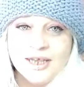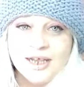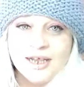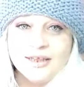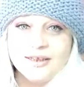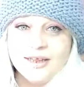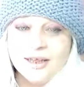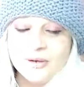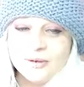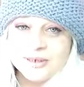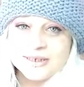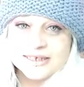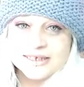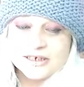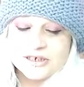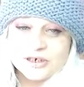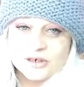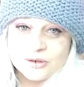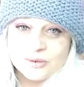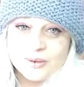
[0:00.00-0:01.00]
and that was
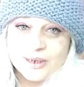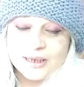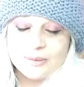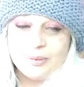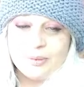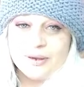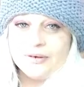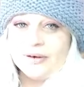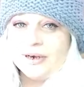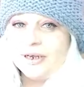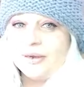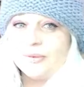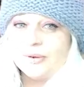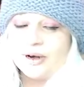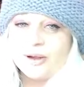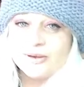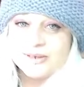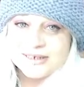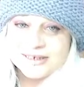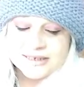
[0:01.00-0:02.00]
a 2-week period
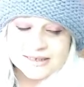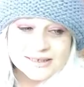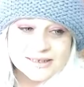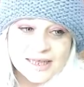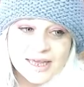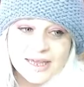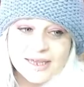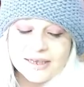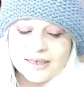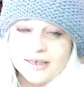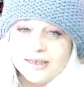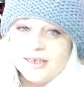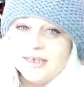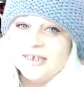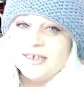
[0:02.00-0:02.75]
where I was just like